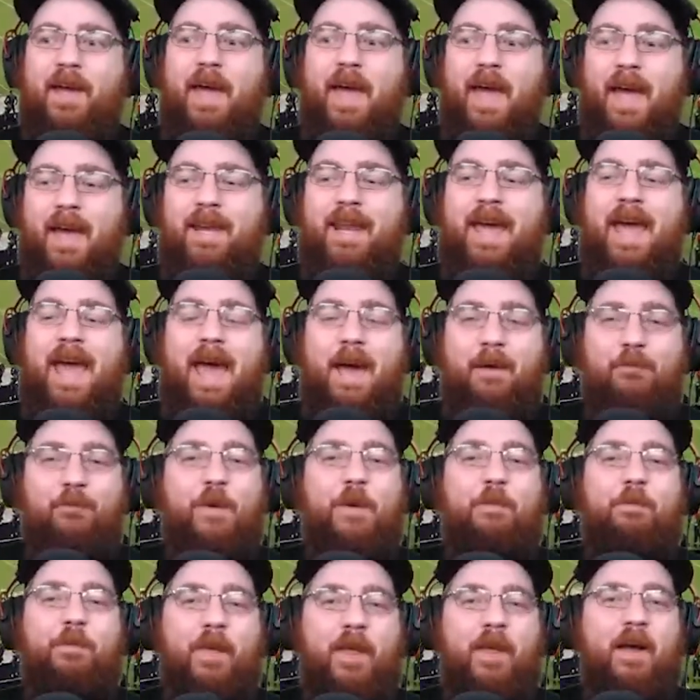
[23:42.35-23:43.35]
In
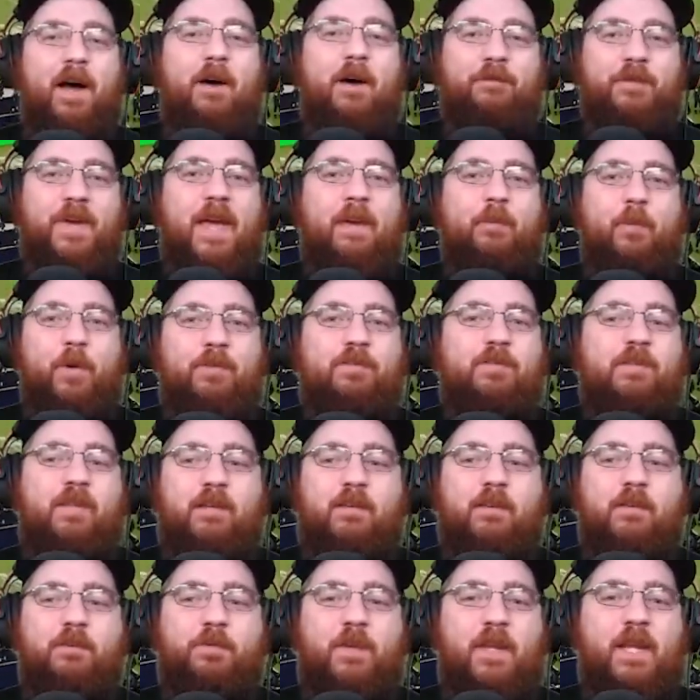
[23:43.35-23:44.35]
every playoff game we've seen
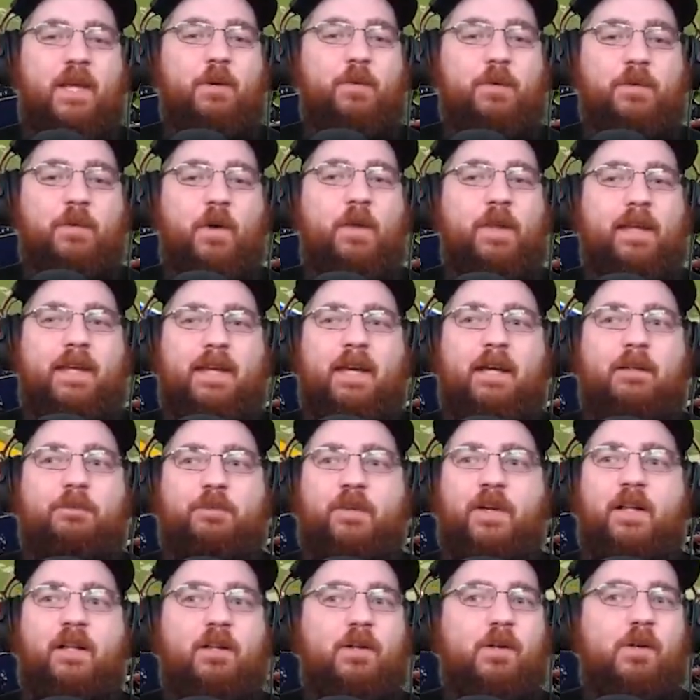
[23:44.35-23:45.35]
this video, we've only kicked
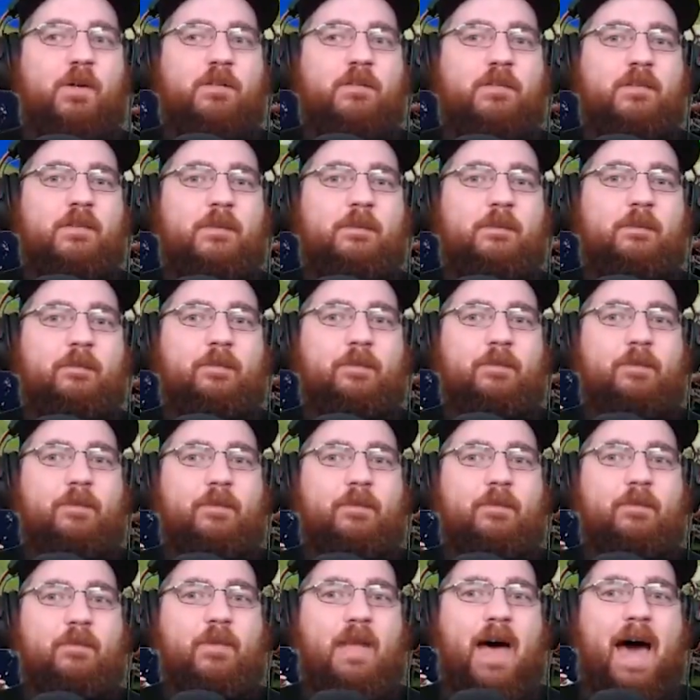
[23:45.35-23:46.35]
field goals.
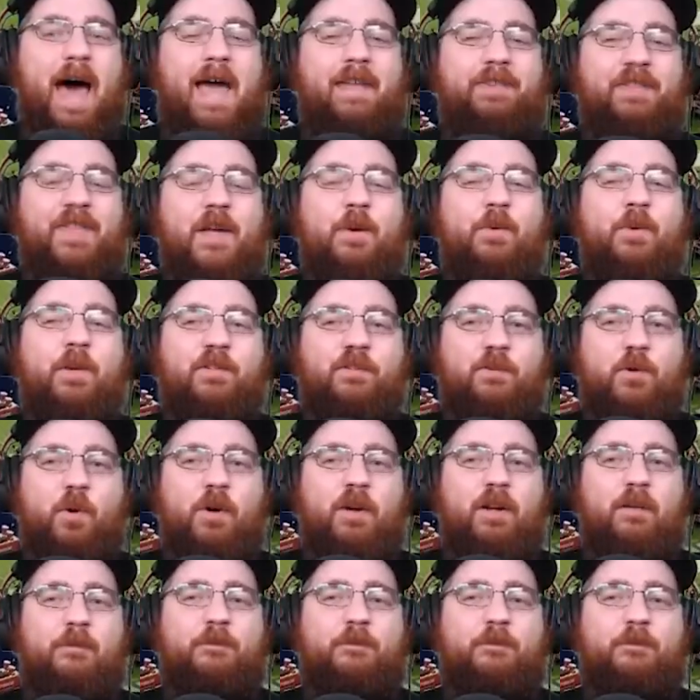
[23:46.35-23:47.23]
I think we scored a